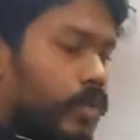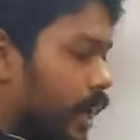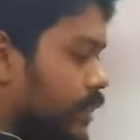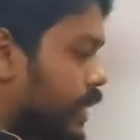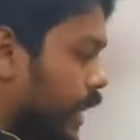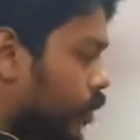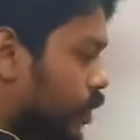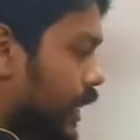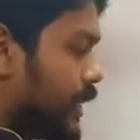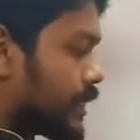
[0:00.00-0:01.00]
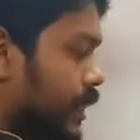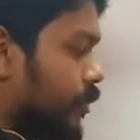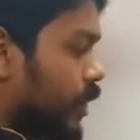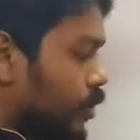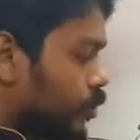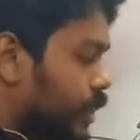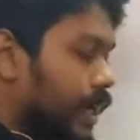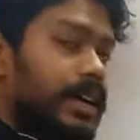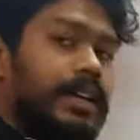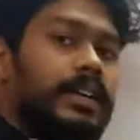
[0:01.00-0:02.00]
where zygote is covered with
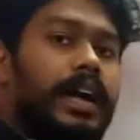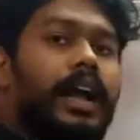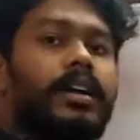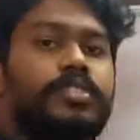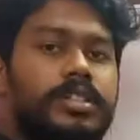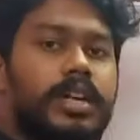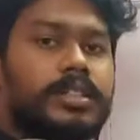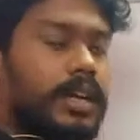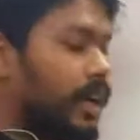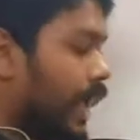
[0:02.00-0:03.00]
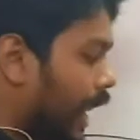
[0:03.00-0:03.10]
a kind of structure,